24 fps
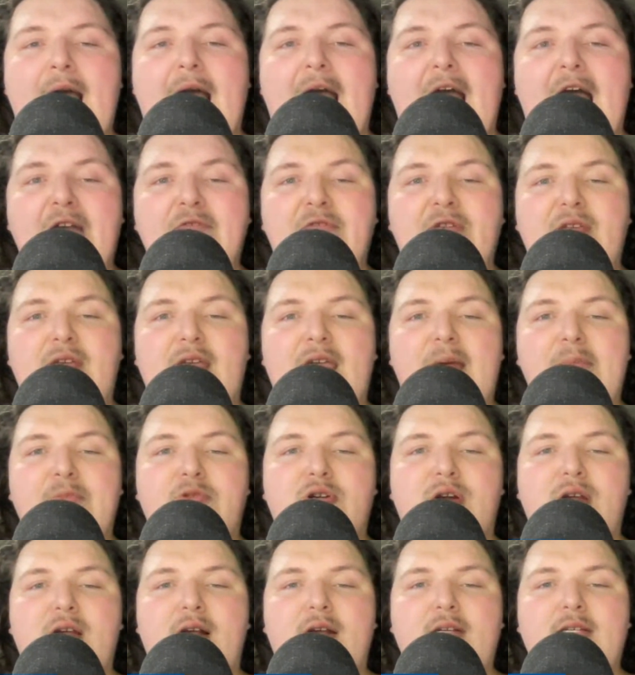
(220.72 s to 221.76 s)
After the game,
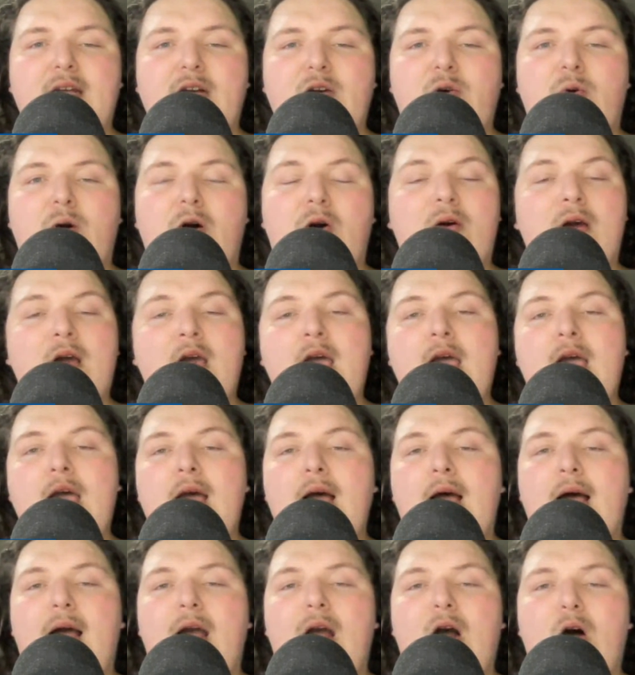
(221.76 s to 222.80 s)
Trae Young said, quote,
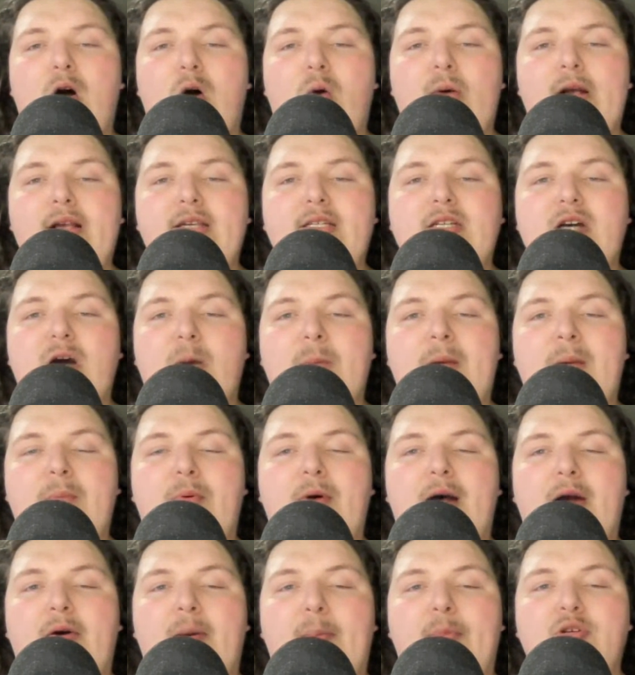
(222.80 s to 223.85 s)
"I always tell
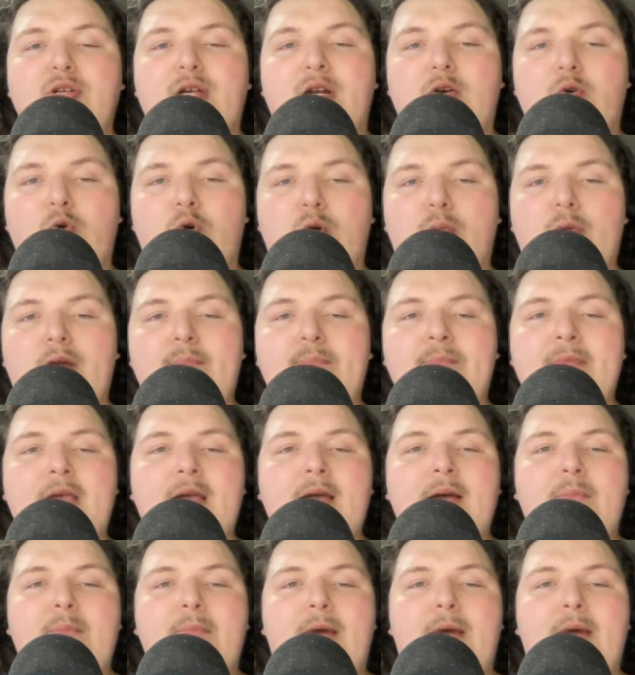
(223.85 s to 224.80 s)
people I represent Norman,